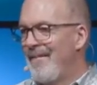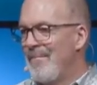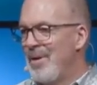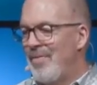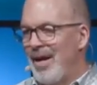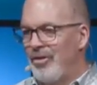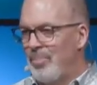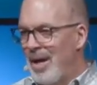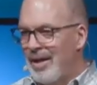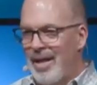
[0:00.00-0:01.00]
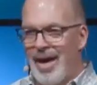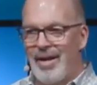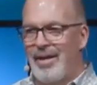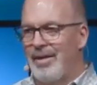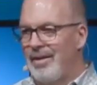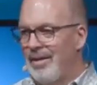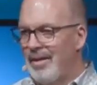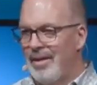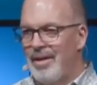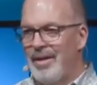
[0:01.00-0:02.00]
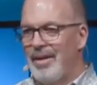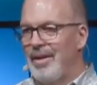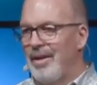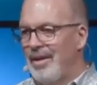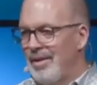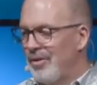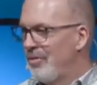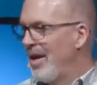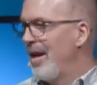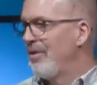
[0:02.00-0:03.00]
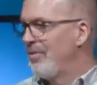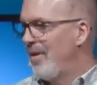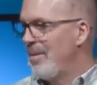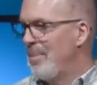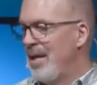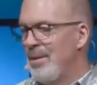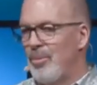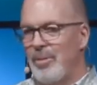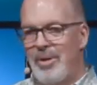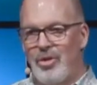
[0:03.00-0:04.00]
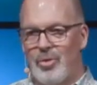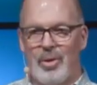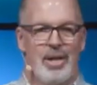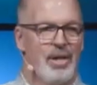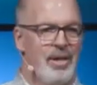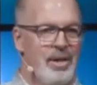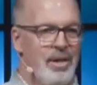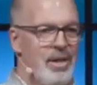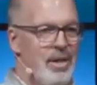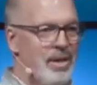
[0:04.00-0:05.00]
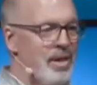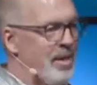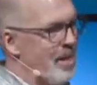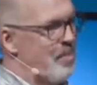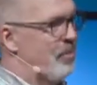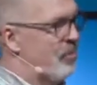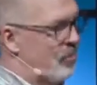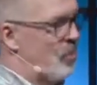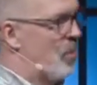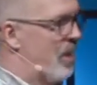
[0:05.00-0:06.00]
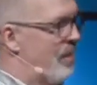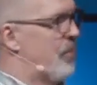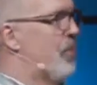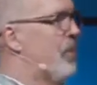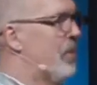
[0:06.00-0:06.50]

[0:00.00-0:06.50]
But if I expect that to satisfy me and bring me joy at the deepest soul level,